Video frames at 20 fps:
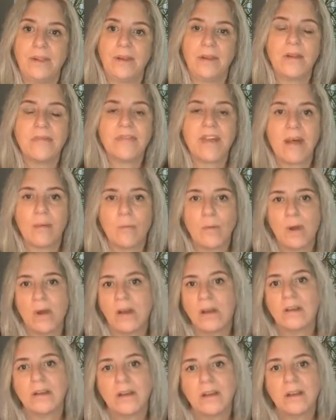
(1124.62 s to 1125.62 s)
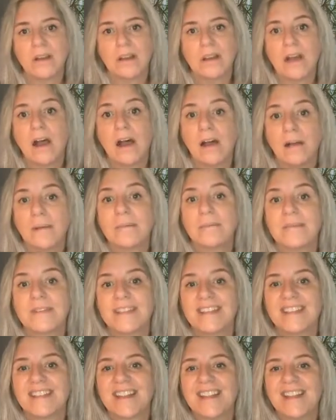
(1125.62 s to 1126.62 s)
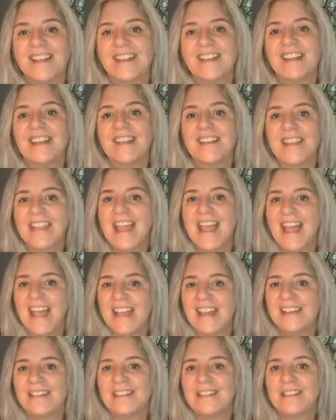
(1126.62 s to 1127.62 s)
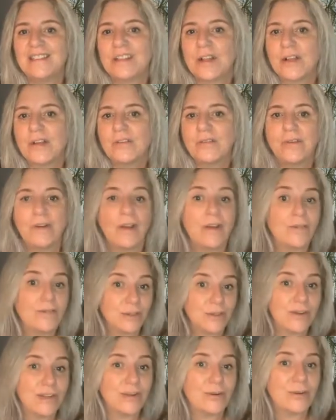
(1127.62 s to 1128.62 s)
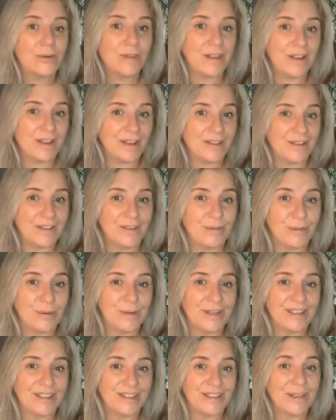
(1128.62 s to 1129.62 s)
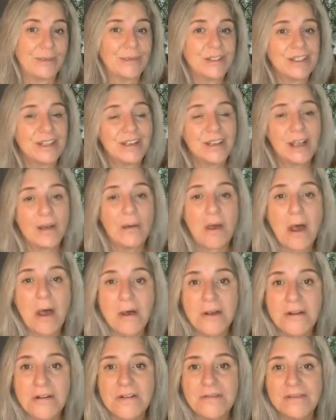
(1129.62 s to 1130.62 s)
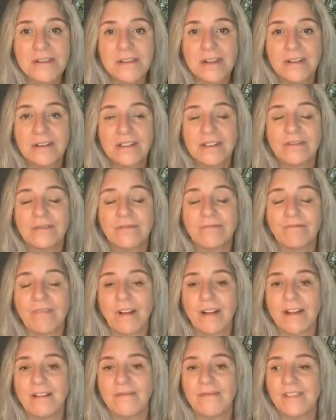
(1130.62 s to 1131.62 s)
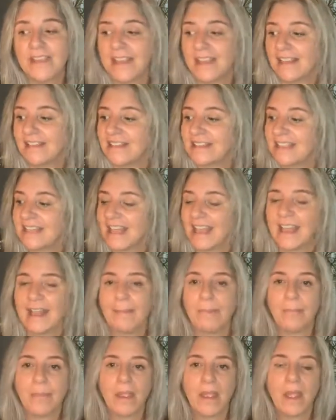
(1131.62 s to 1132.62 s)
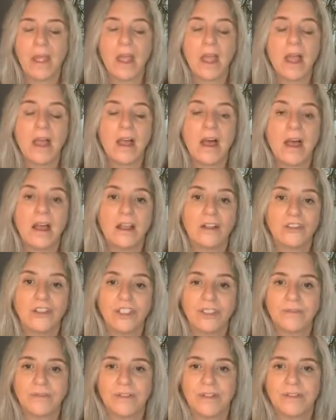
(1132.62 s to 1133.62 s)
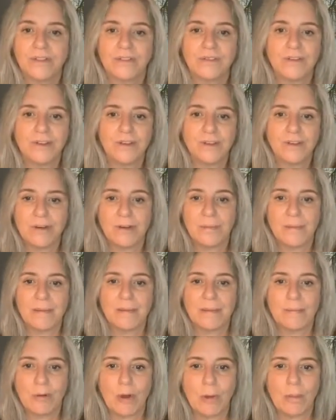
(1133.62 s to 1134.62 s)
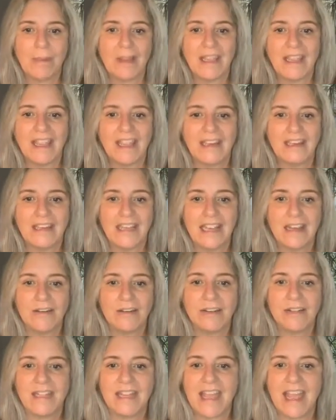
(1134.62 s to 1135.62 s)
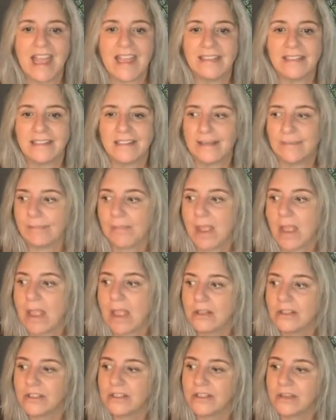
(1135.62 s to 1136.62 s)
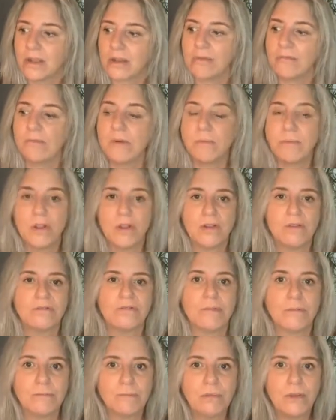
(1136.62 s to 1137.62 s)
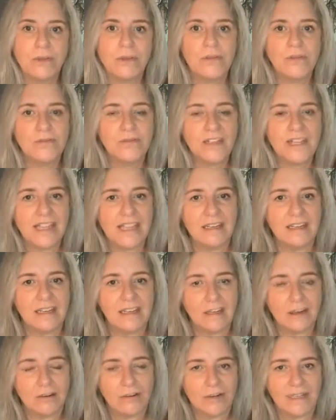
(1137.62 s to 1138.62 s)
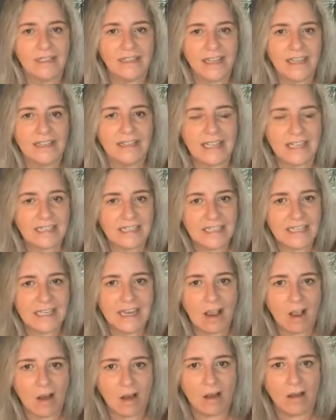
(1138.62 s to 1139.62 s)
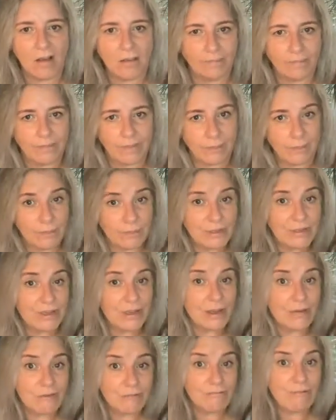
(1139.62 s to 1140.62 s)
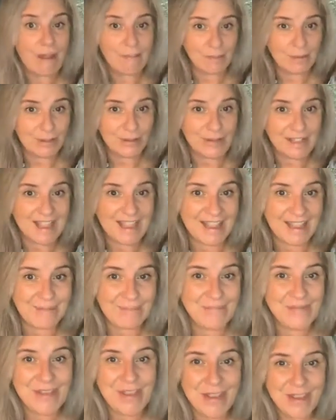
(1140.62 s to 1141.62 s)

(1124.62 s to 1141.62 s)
you know, that work comes at the end of doing all the other work. So I'm just going to go over those 5 things again, just for those of you who are maybe popping in here at the end. So remove the inner critic. That's the R. We're doing rebel here.